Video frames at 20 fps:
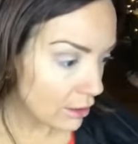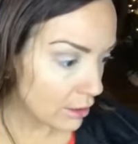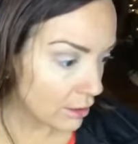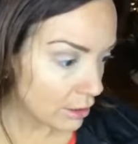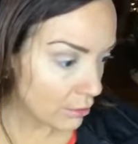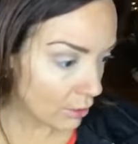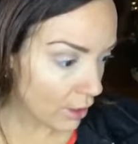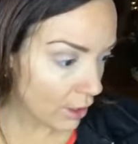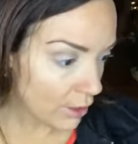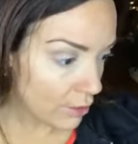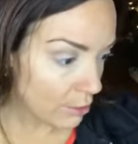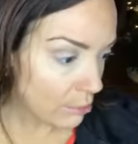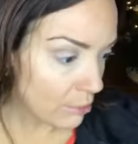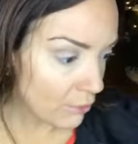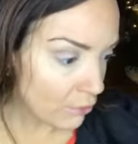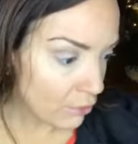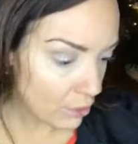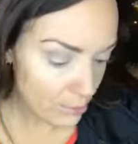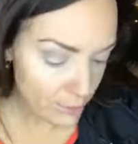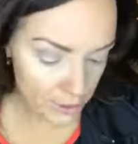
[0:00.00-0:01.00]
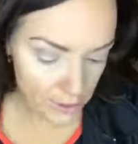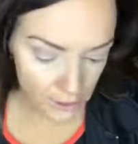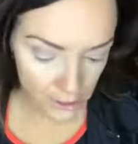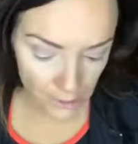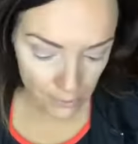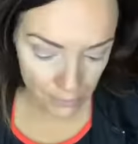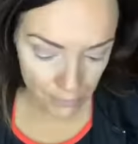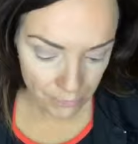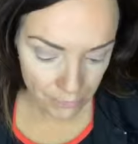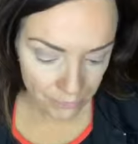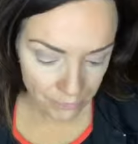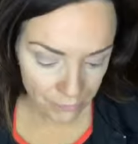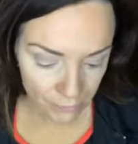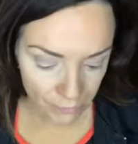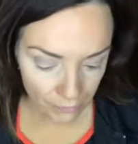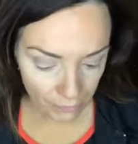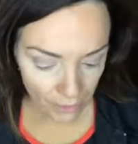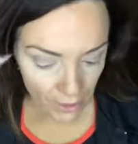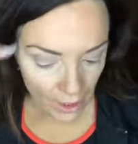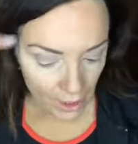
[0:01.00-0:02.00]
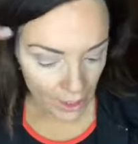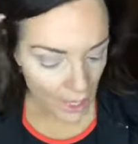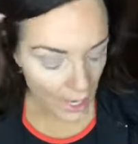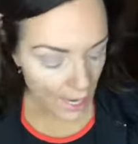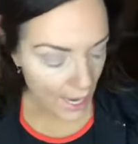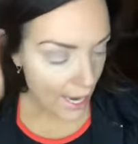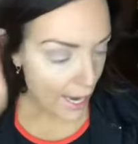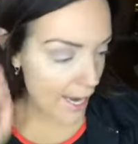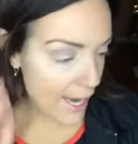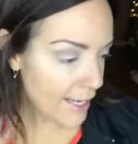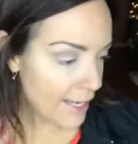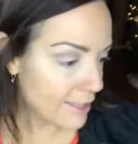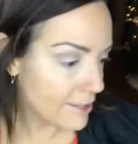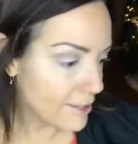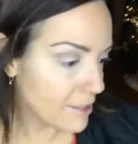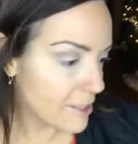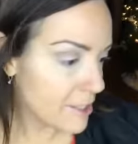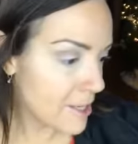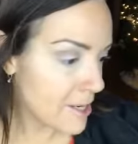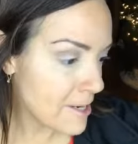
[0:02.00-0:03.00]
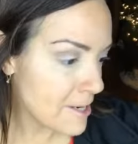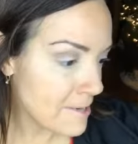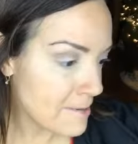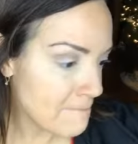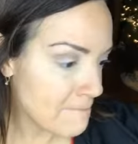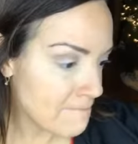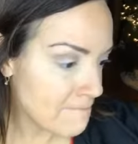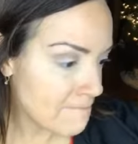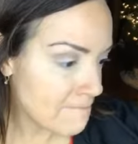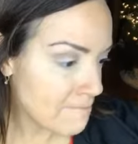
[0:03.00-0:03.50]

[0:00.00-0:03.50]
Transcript: you know, at the performance. And, um,